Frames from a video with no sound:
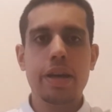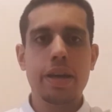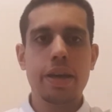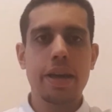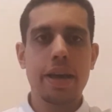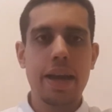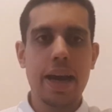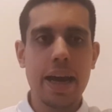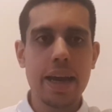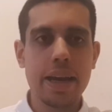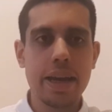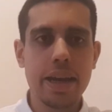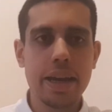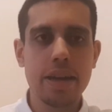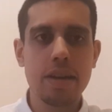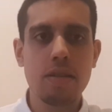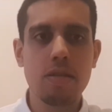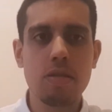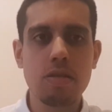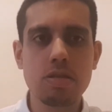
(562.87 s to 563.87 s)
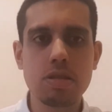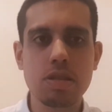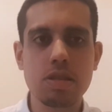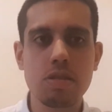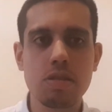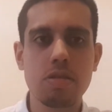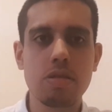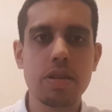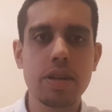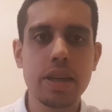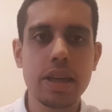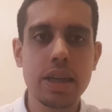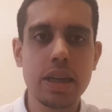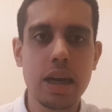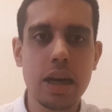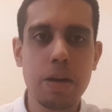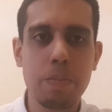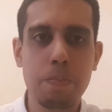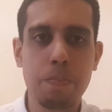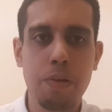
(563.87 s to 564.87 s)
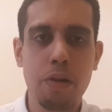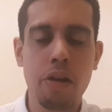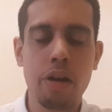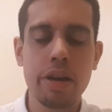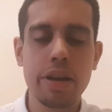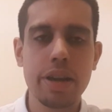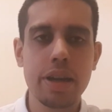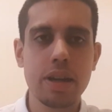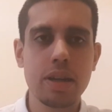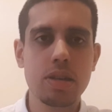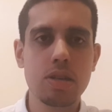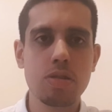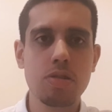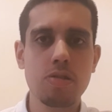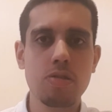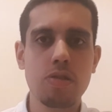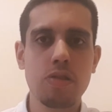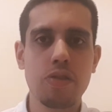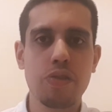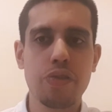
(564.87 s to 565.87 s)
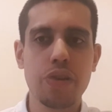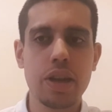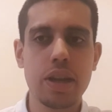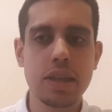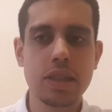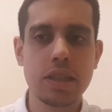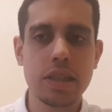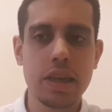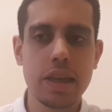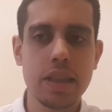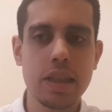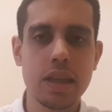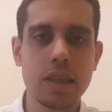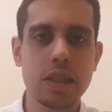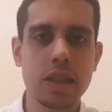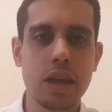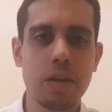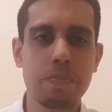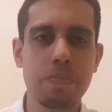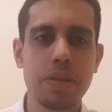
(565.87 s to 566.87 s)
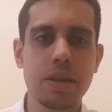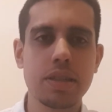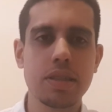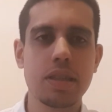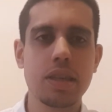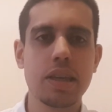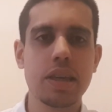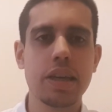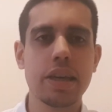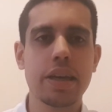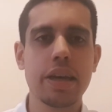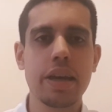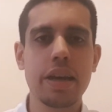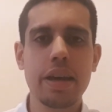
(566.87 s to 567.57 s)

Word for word: United also need a point to finish in the Champions League